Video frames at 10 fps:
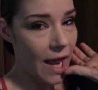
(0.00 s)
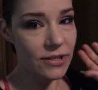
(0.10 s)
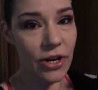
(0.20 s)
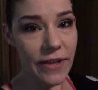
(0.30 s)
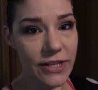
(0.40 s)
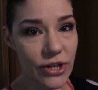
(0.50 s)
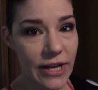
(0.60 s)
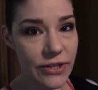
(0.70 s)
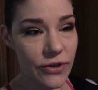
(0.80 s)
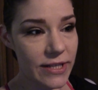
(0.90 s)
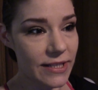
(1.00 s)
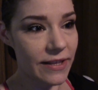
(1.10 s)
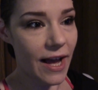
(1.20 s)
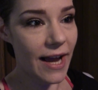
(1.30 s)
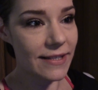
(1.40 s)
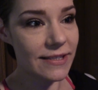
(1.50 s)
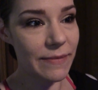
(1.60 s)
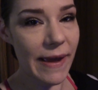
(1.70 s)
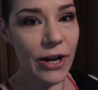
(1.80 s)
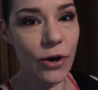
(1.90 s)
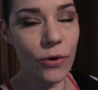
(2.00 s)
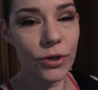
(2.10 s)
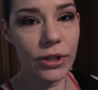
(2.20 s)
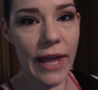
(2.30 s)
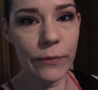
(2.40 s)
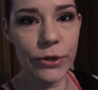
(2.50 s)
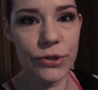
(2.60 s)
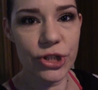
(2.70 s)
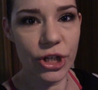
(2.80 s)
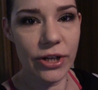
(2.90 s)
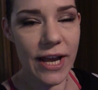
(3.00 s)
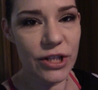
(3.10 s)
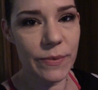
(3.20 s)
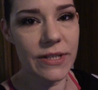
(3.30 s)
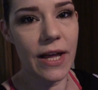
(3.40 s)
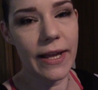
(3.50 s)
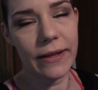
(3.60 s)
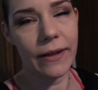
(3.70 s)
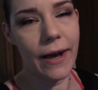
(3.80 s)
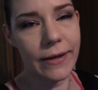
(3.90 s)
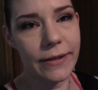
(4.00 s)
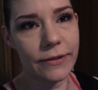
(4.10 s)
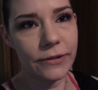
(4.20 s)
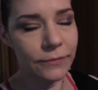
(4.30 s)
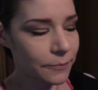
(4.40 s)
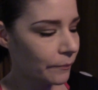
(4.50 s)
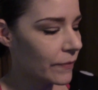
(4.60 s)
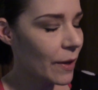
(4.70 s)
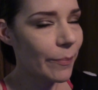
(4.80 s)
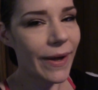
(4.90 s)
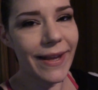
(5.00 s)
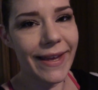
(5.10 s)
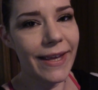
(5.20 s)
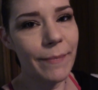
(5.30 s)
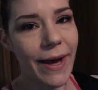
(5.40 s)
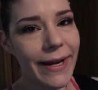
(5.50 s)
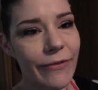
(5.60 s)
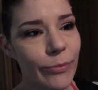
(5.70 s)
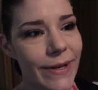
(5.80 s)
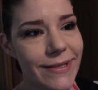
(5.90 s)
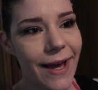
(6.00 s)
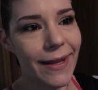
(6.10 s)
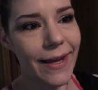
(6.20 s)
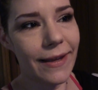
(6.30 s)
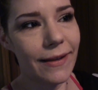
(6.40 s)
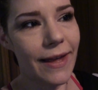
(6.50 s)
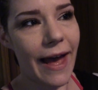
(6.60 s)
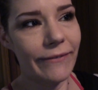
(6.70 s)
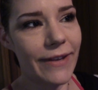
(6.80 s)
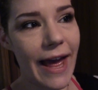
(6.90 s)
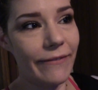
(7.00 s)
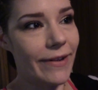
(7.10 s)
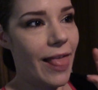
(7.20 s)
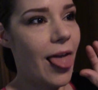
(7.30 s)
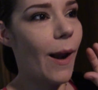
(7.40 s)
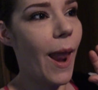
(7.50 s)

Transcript: Sorry, the kids are acting crazy. The Heinz tomato, like, reduced sugar ketchup is not, like, ideal. But, like, come on, everybody's got, like, have, have to,